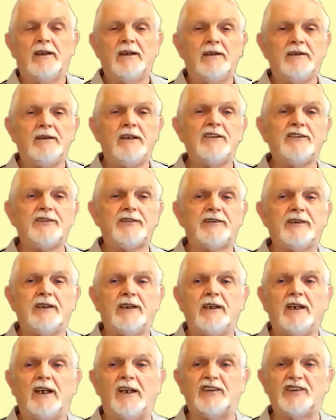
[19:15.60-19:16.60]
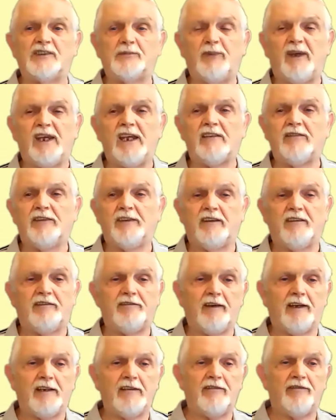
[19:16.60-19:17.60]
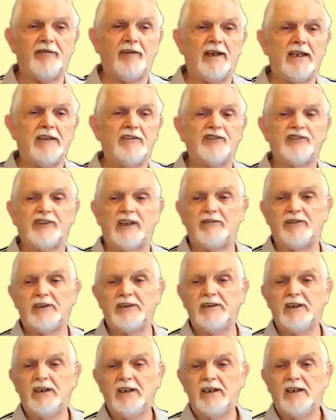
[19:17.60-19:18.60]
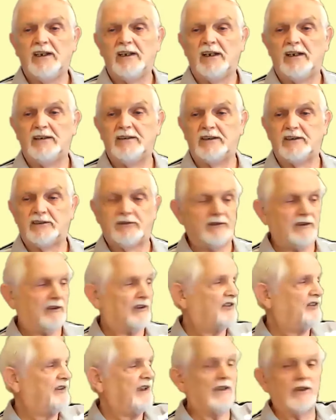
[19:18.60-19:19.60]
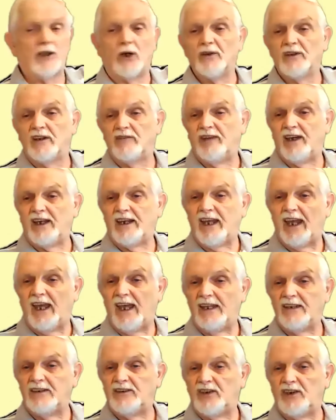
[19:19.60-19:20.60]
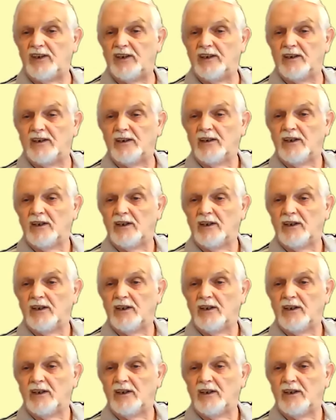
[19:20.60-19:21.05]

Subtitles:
There's a spec for the 557, and you'll see along the very end here,